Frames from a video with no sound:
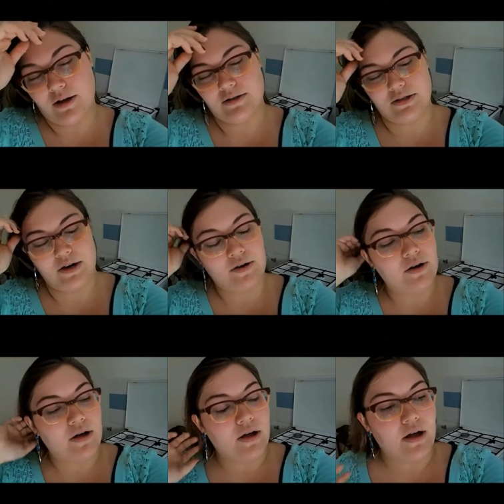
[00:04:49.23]
So,
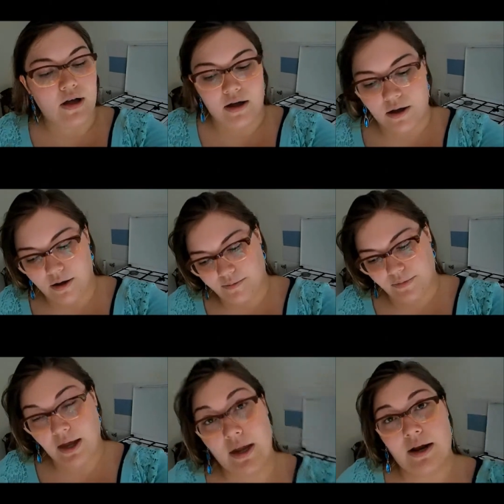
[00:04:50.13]

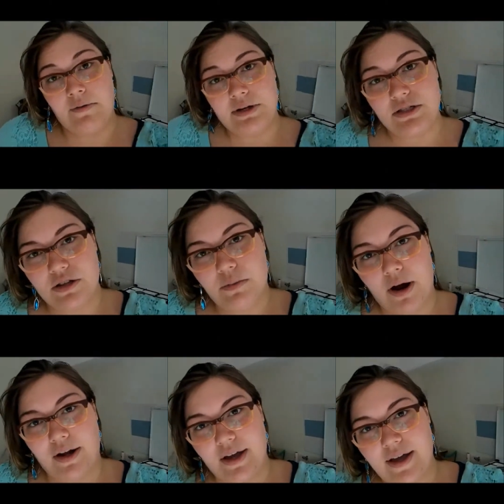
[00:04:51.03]
and I went to the
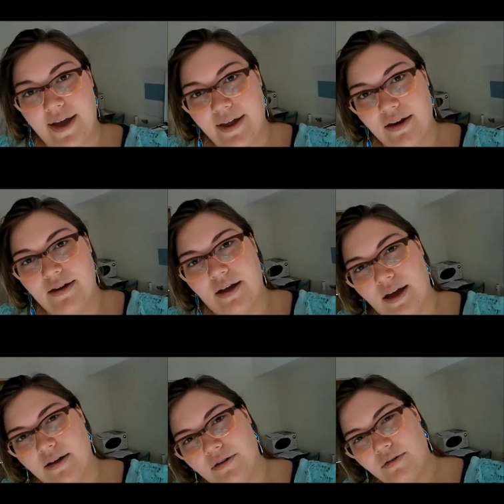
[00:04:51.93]
market, and
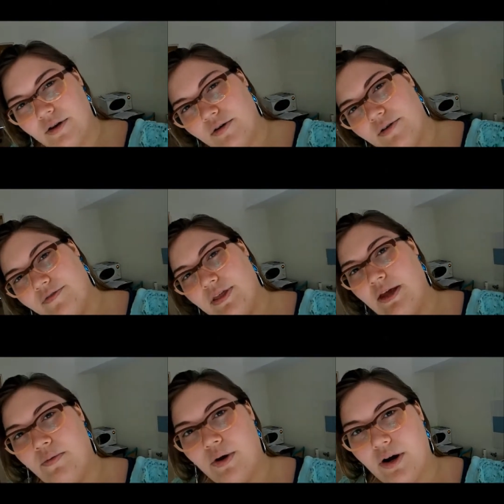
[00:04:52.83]
I don't know if
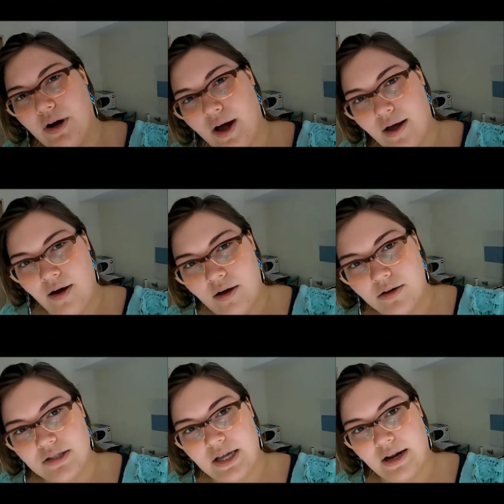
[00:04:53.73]
they were not
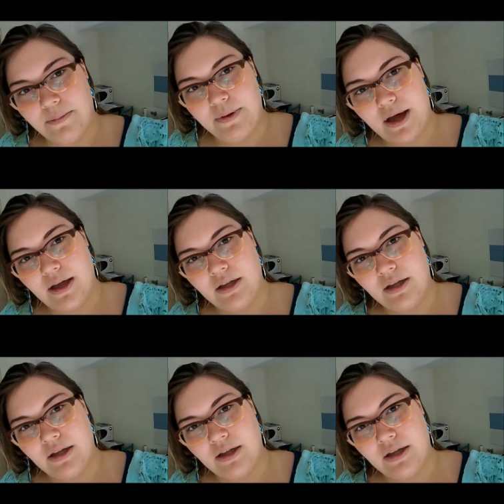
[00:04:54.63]
all set up yet.